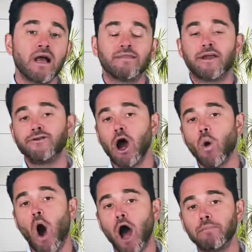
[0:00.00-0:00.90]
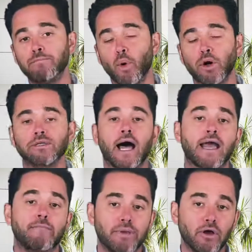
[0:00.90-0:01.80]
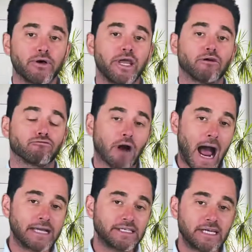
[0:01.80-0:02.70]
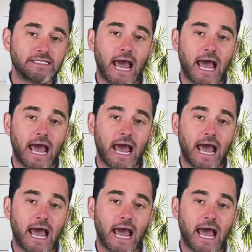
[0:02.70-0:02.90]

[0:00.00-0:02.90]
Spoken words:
that no unborn liability arises